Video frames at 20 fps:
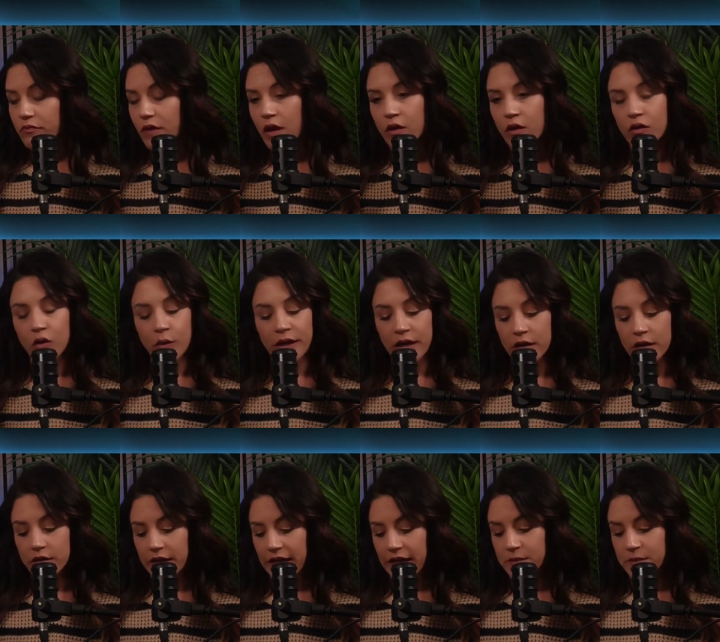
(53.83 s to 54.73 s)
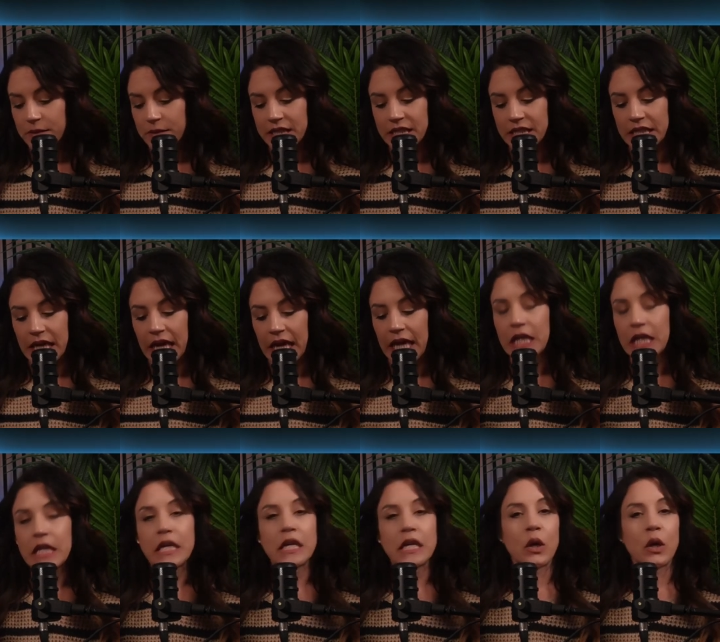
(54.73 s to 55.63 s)
going on a last minute date,
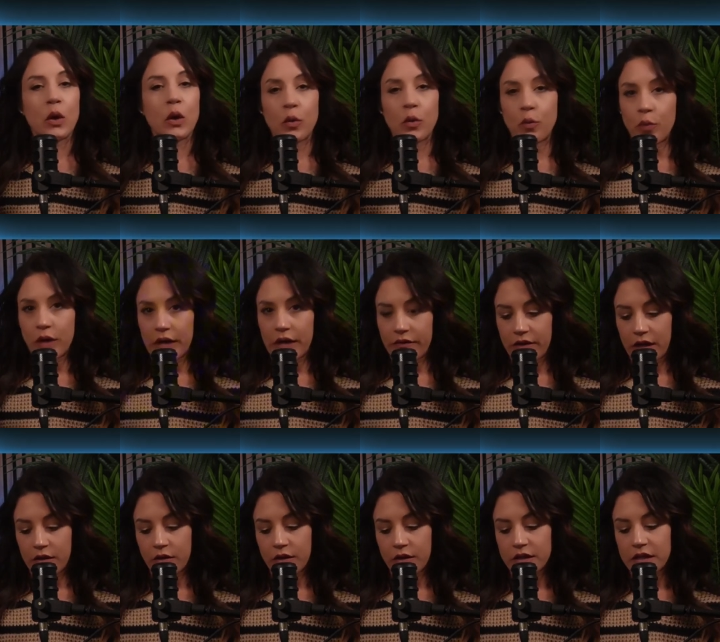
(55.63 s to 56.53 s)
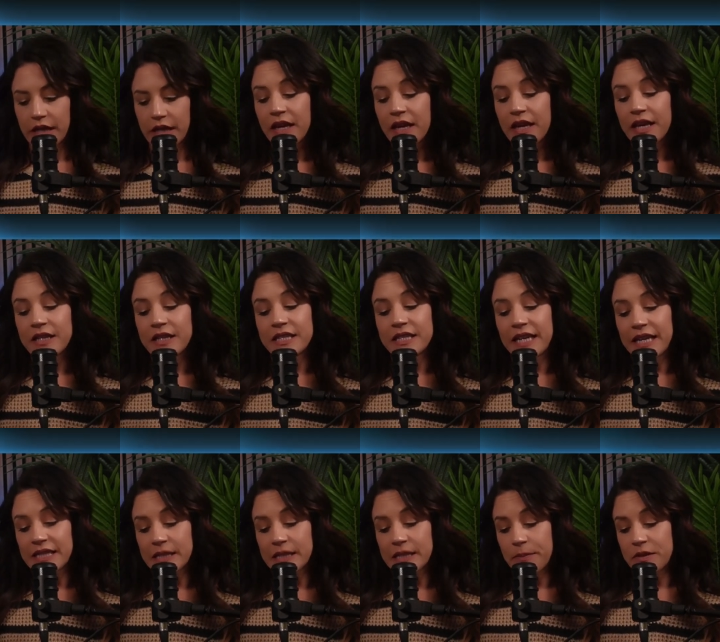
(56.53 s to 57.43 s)
whatever that looks like. In
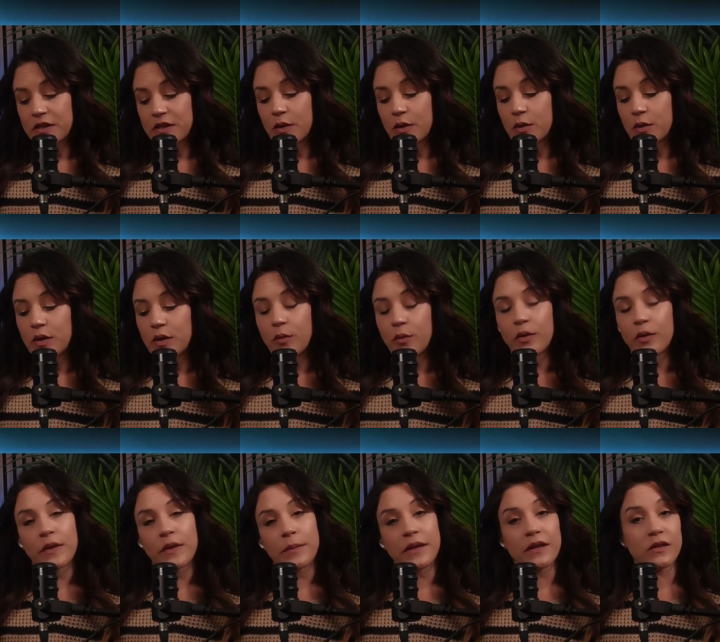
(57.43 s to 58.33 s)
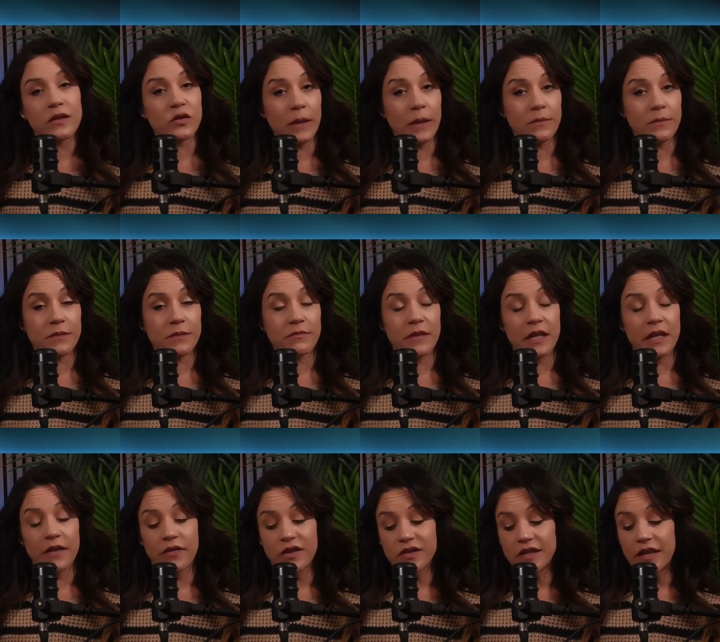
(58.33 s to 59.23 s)
today's episode, we're flipping the script.
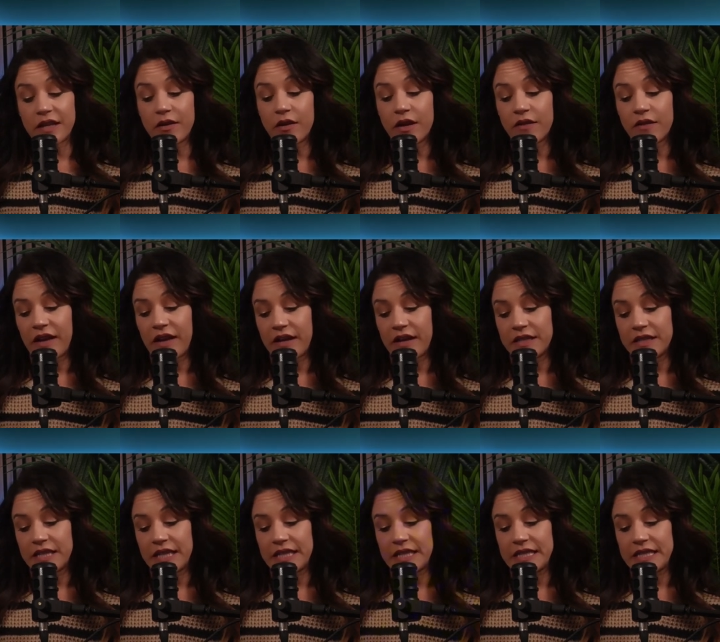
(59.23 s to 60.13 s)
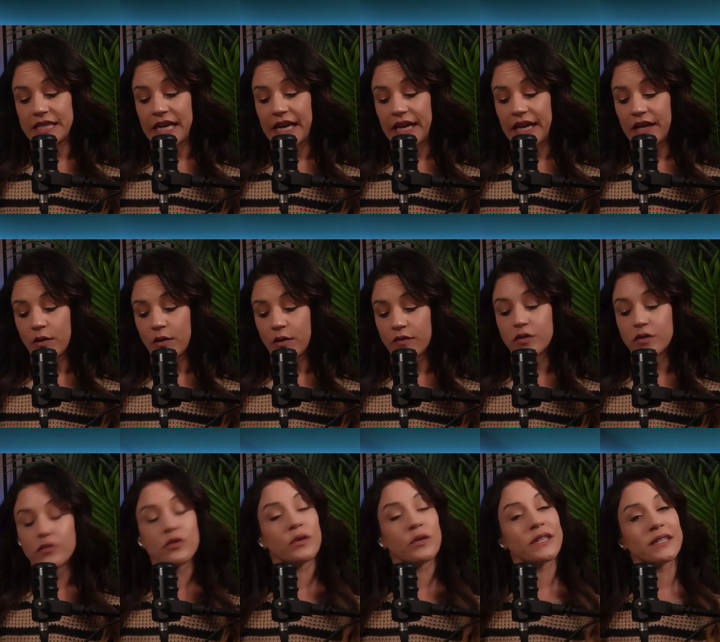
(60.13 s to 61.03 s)
And if you're single on Valentine's Day, you have
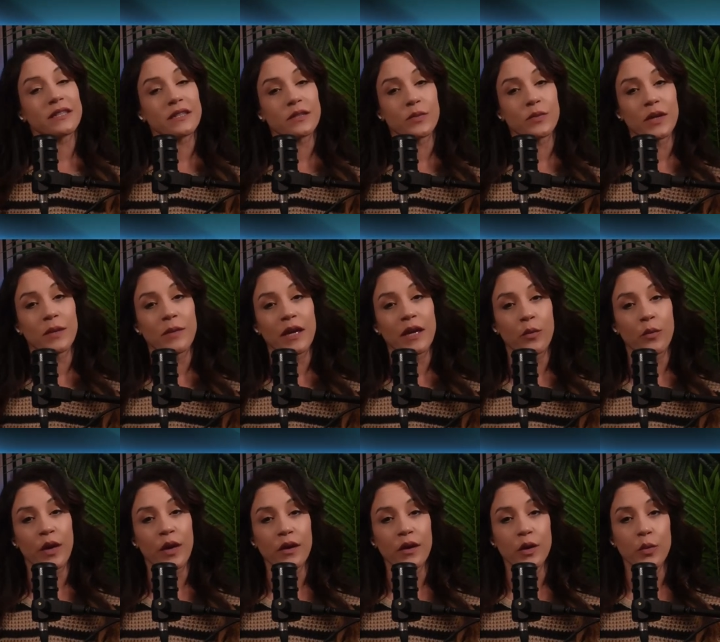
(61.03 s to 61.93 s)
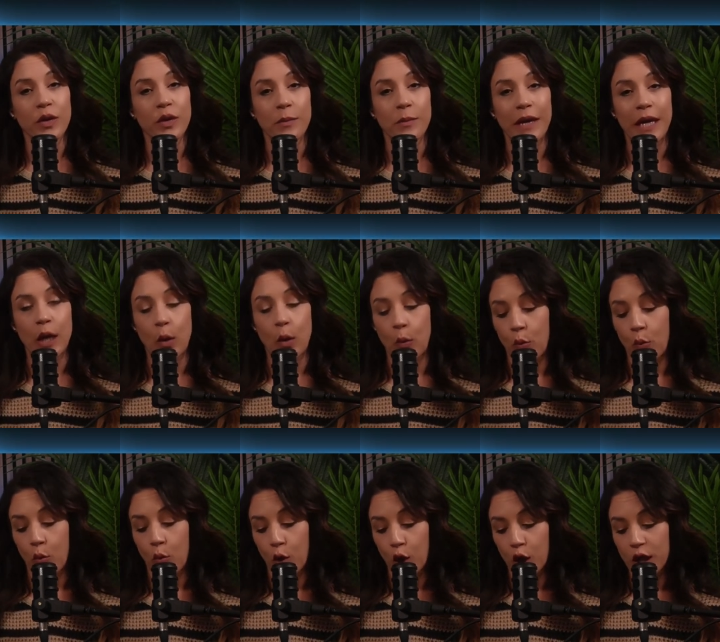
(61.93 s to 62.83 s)
two choices. We can make it weird or we can make it
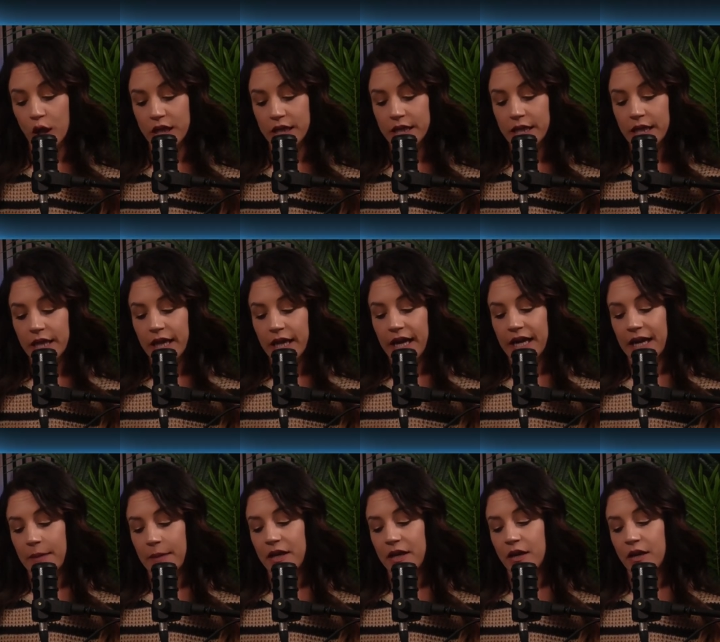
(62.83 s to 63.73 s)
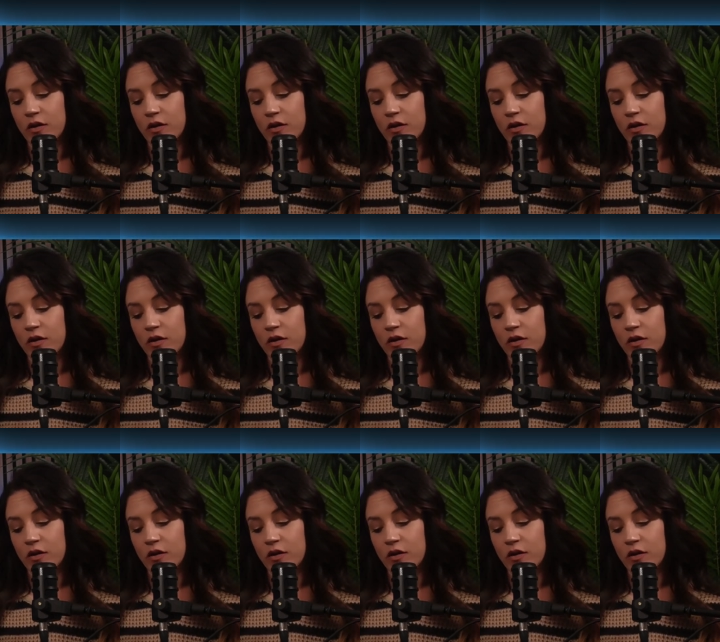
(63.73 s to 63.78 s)
work. And I'm here